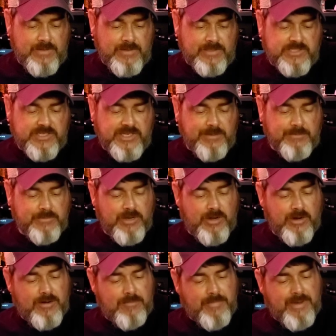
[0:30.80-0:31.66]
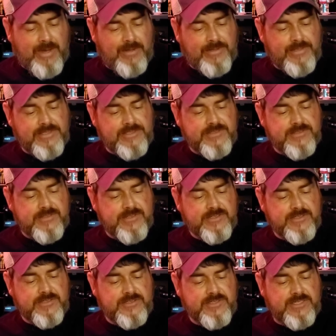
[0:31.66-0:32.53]
the set I'm talking about is
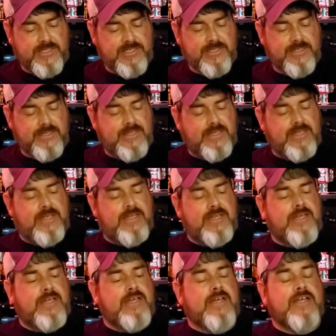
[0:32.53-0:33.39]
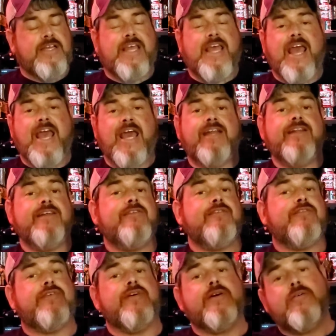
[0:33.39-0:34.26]
this uh,
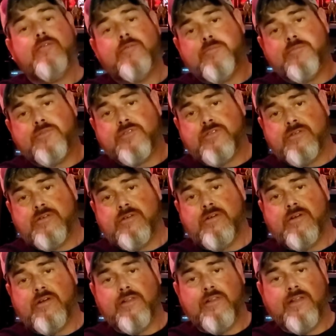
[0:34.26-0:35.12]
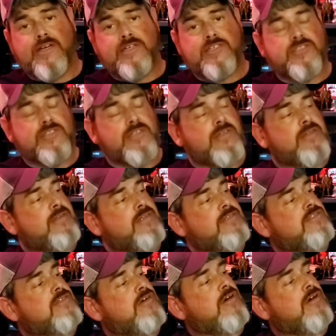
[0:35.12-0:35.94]
Cannon Films collection. It's